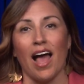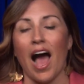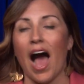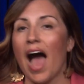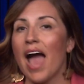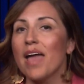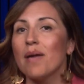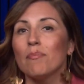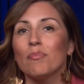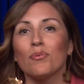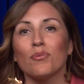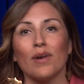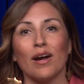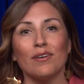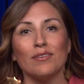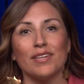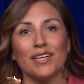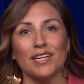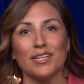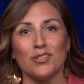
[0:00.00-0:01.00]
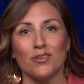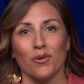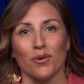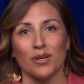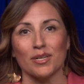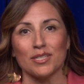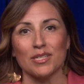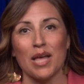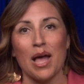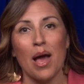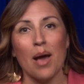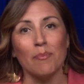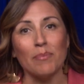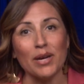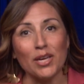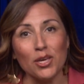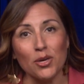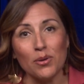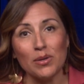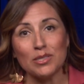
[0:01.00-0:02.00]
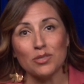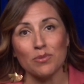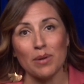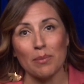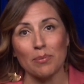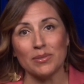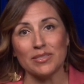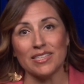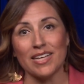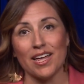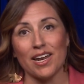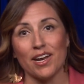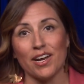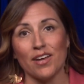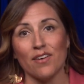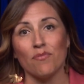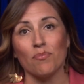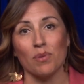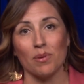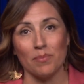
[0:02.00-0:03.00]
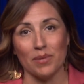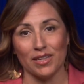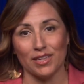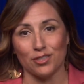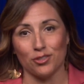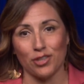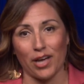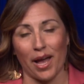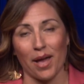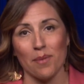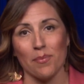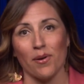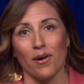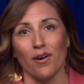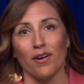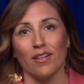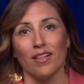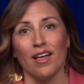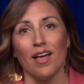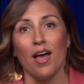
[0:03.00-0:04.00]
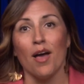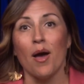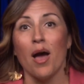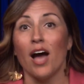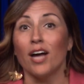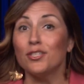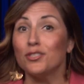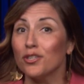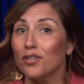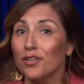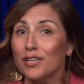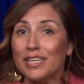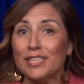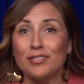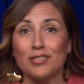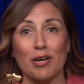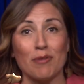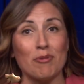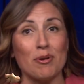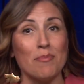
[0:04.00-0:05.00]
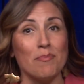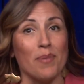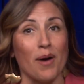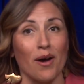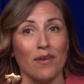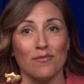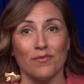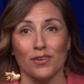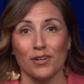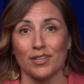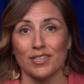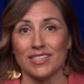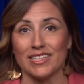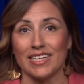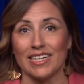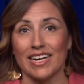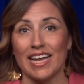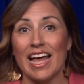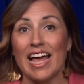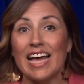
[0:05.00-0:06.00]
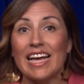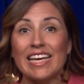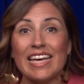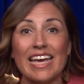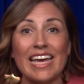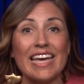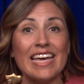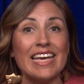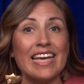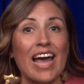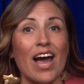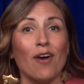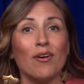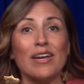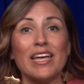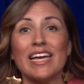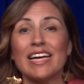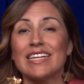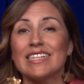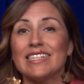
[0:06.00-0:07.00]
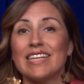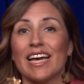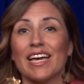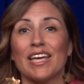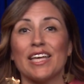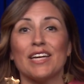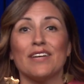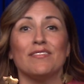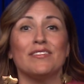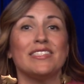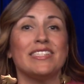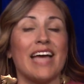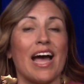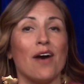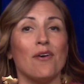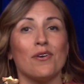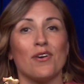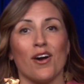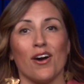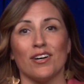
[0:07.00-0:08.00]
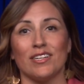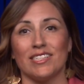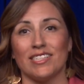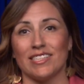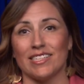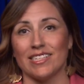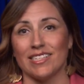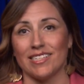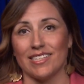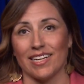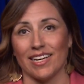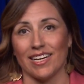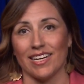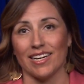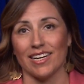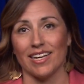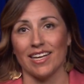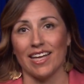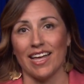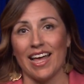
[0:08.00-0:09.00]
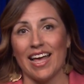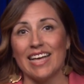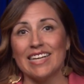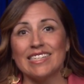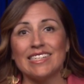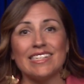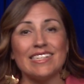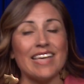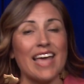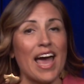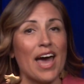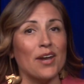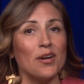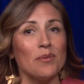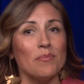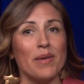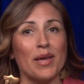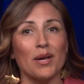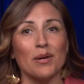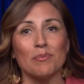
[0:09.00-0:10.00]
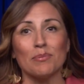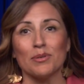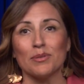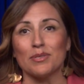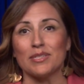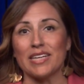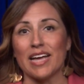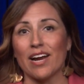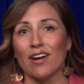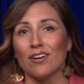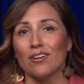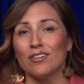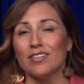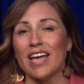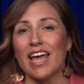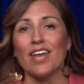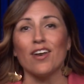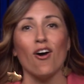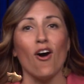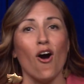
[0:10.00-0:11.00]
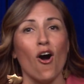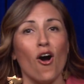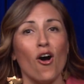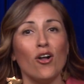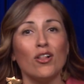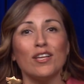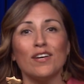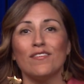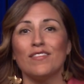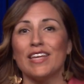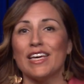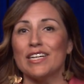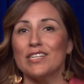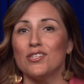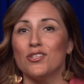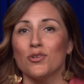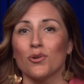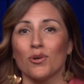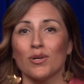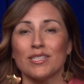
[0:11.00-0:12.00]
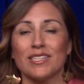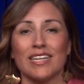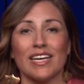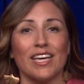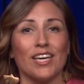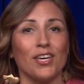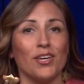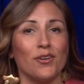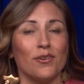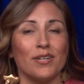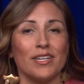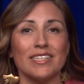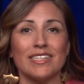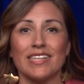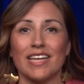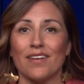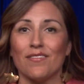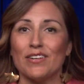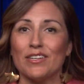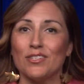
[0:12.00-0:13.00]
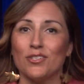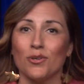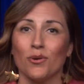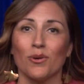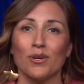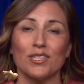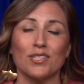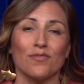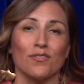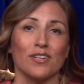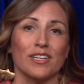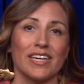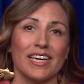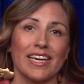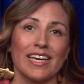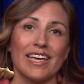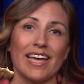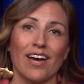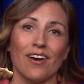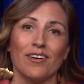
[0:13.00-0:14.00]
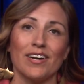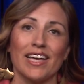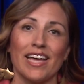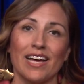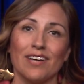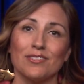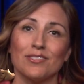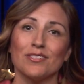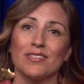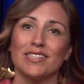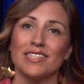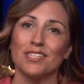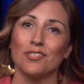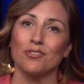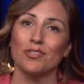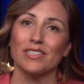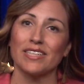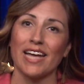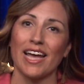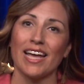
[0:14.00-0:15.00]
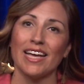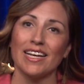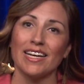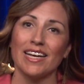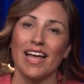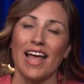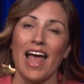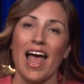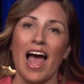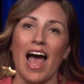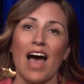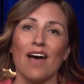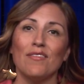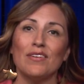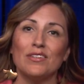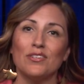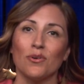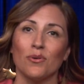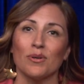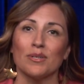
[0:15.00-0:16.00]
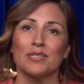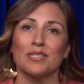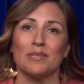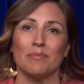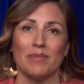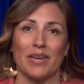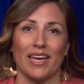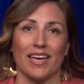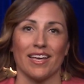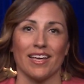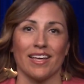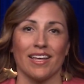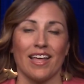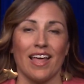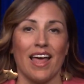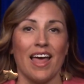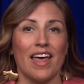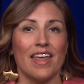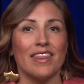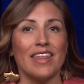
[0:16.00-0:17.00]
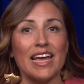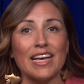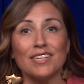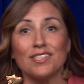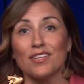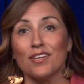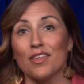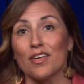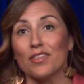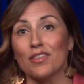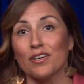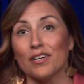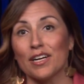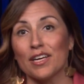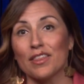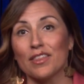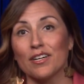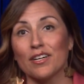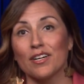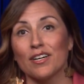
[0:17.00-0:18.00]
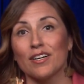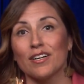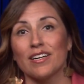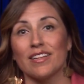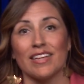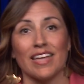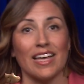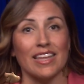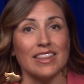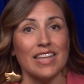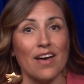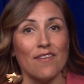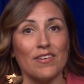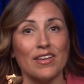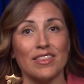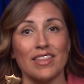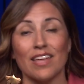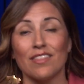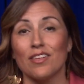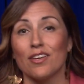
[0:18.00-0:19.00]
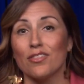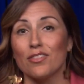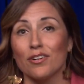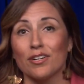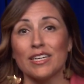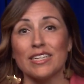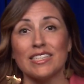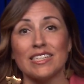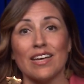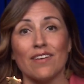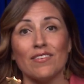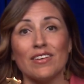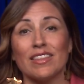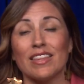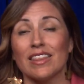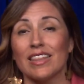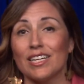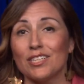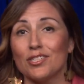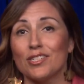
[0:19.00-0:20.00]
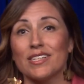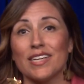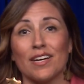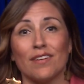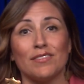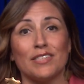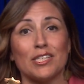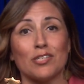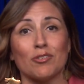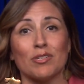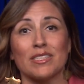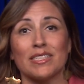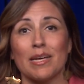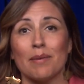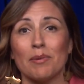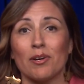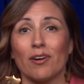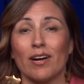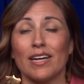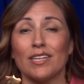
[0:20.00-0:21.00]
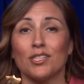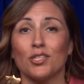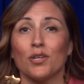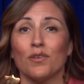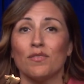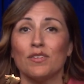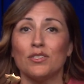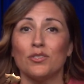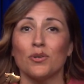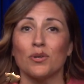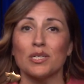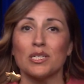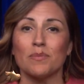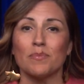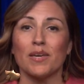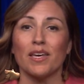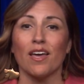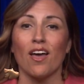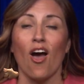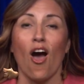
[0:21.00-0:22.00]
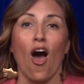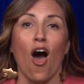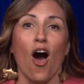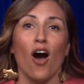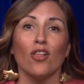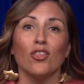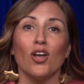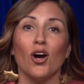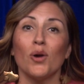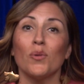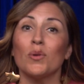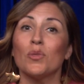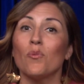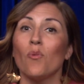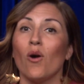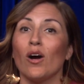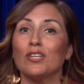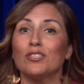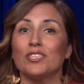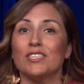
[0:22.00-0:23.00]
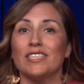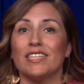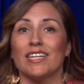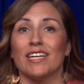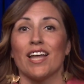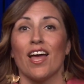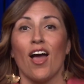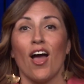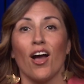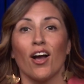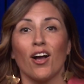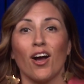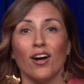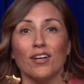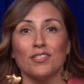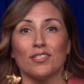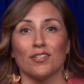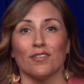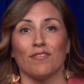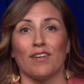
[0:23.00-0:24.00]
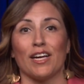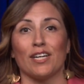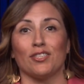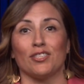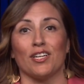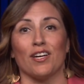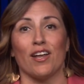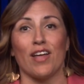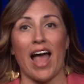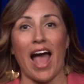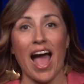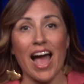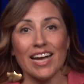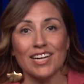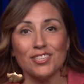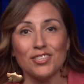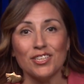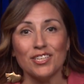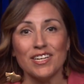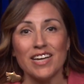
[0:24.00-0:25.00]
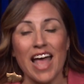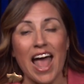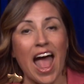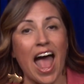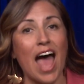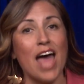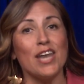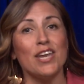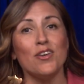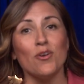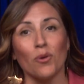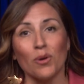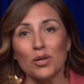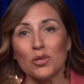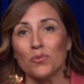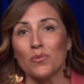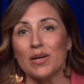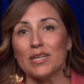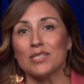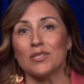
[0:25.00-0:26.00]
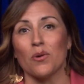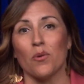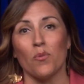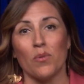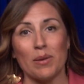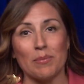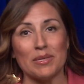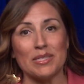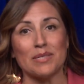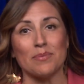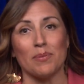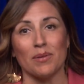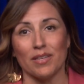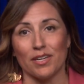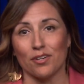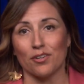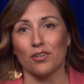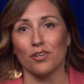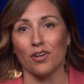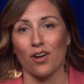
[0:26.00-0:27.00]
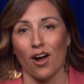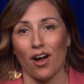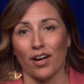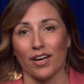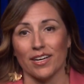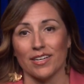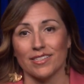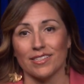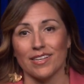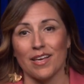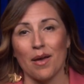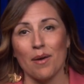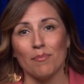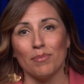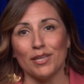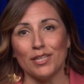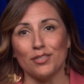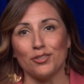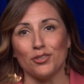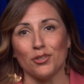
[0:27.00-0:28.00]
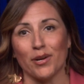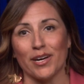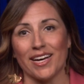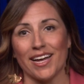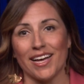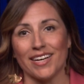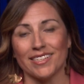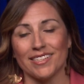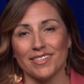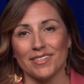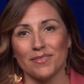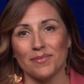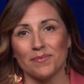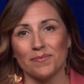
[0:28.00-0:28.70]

I am proudly endorsed by U.S. Representative Pramila Jayapal, Attorney General Bob Ferguson, King County Executive Dow Constantine, Seattle Mayor Bruce Harrell, and all of the endorsing unions that have endorsed for King County Council District 8 have endorsed me. Thanks to the 33rd, the 11th, and the 37th Legislative District Democrats who have endorsed me, along with Washington, Conservation, Action, and Northwest Women's Political Caucus. Please join us.